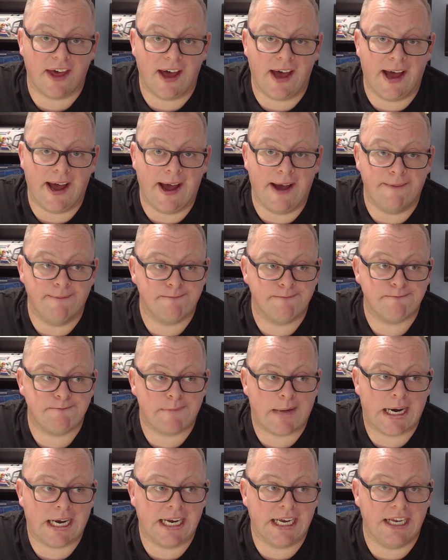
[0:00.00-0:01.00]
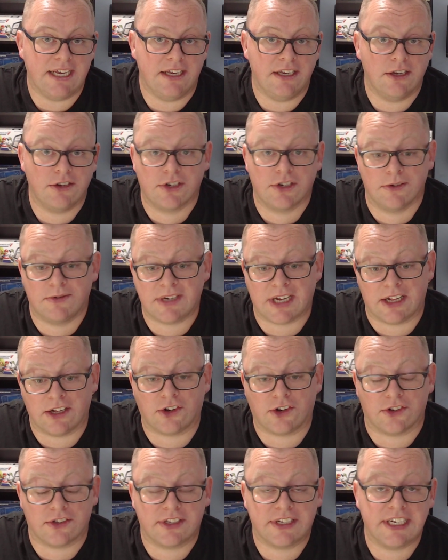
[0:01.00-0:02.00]
my YouTube channel
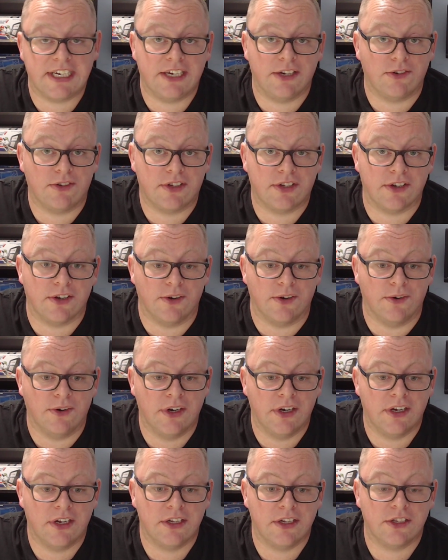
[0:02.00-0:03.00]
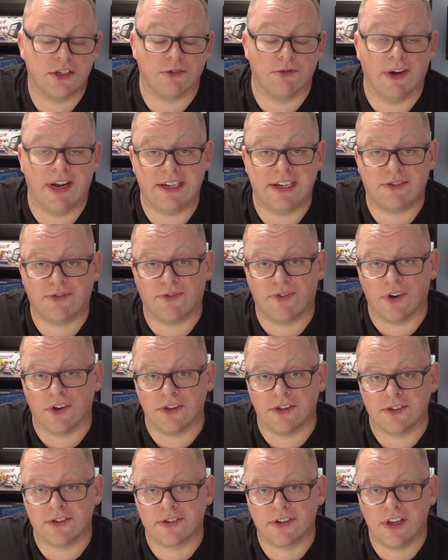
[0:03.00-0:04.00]
continued to raise
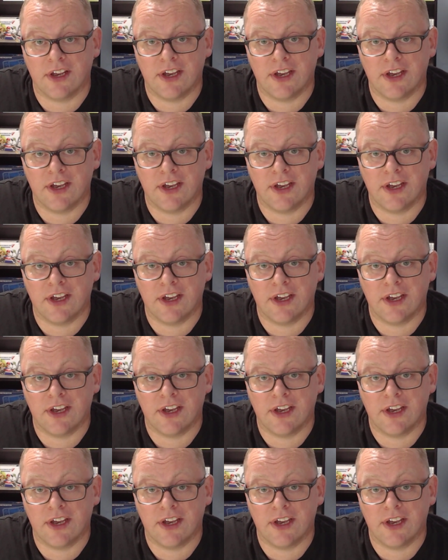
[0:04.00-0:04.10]
funds.